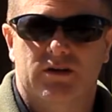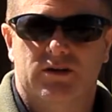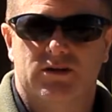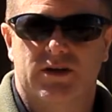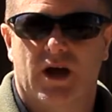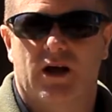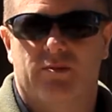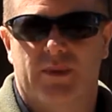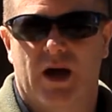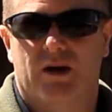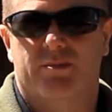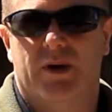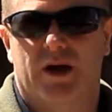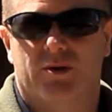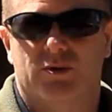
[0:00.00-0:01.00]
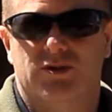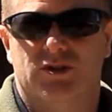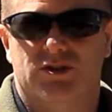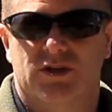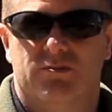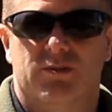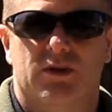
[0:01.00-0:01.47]
style backpack, which is
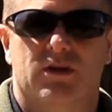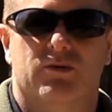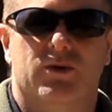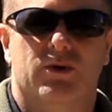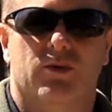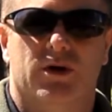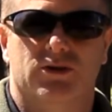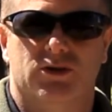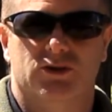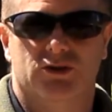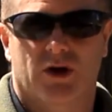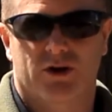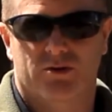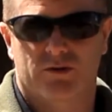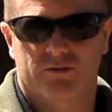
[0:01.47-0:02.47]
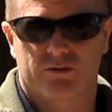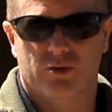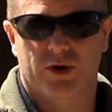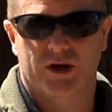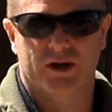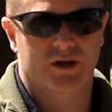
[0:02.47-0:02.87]
something that we want to try to avoid.